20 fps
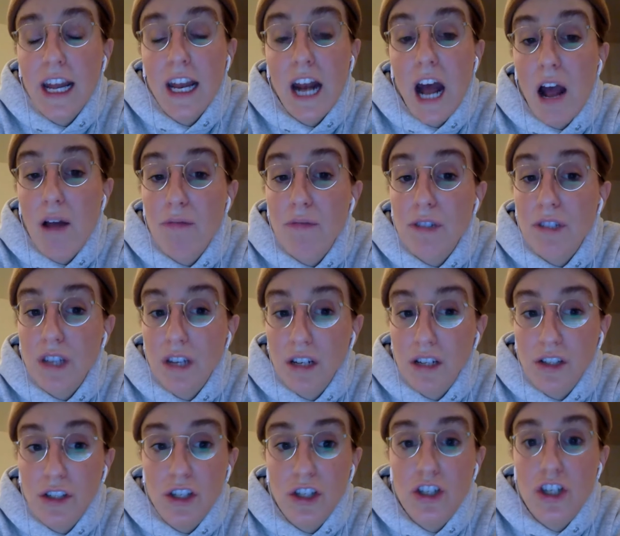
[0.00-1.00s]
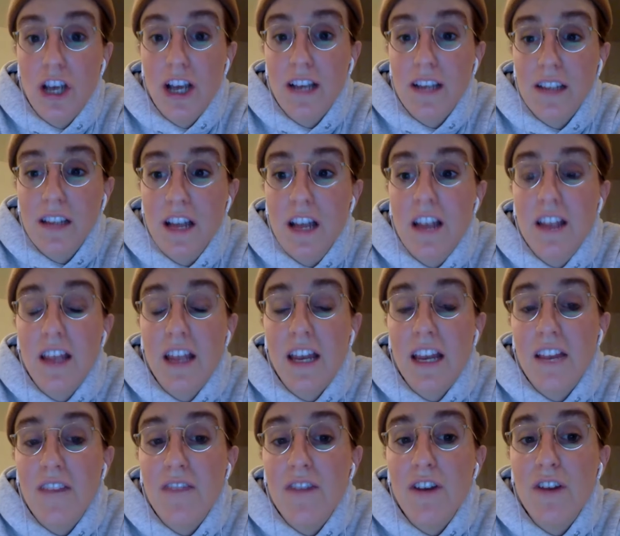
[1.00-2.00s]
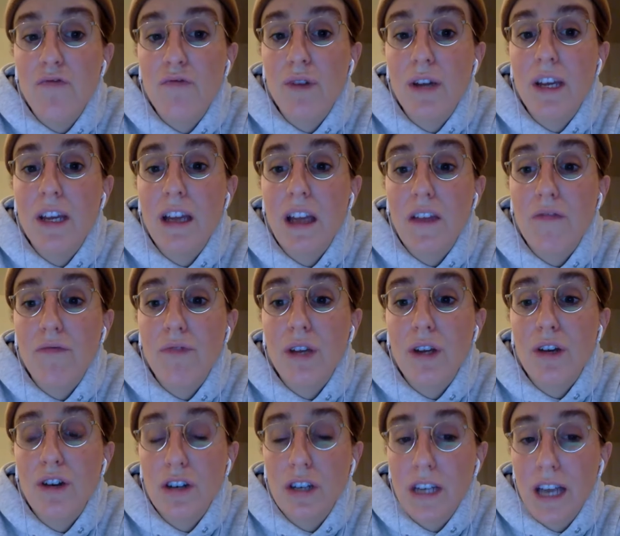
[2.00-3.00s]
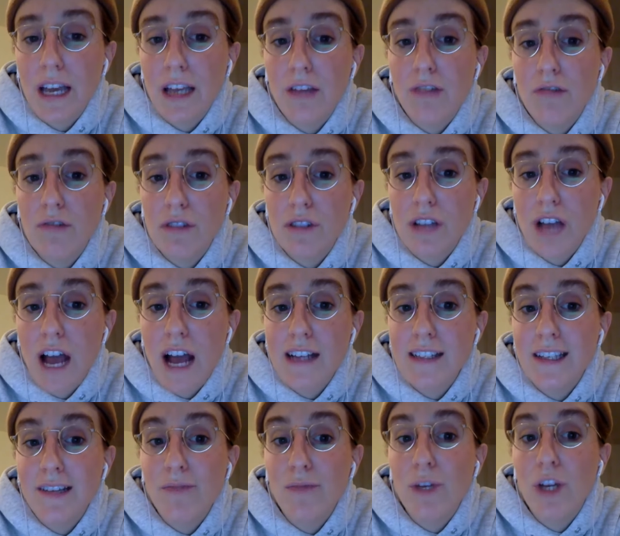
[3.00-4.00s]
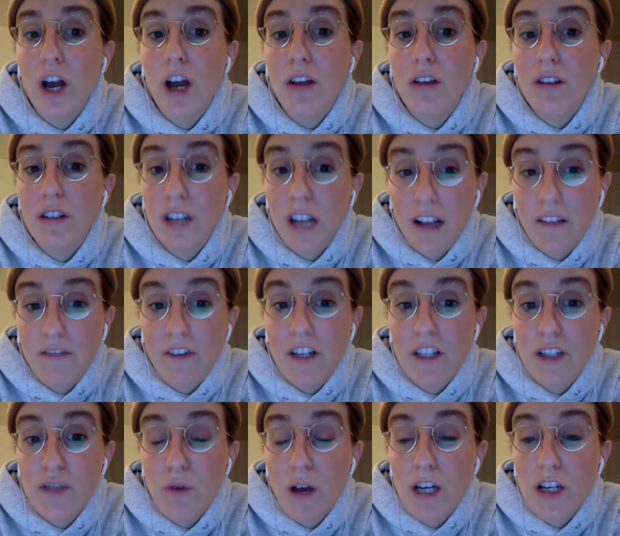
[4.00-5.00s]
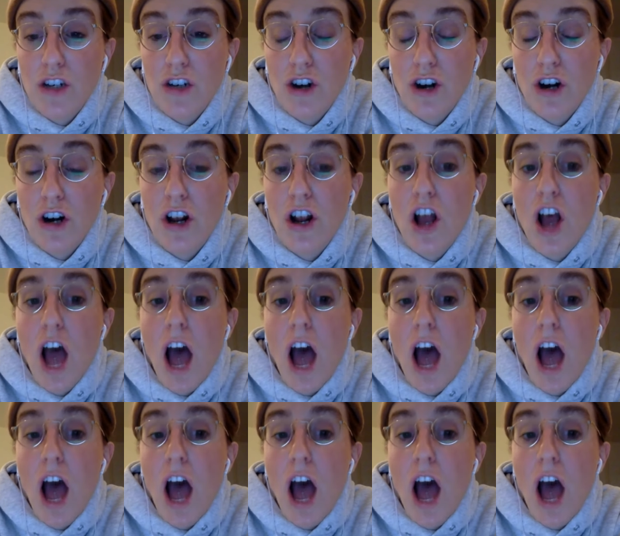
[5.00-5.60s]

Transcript: And I was going to suggest that even if we couldn't get you the size and we got you the Dykevice sweatshirt,